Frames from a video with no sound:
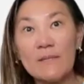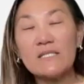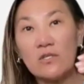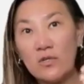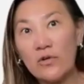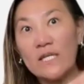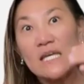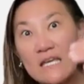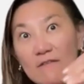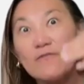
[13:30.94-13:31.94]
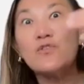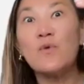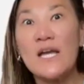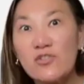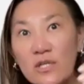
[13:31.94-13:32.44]
security if you
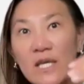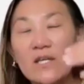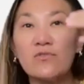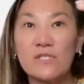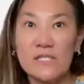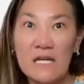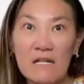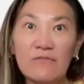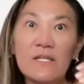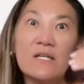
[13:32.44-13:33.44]
educate yourself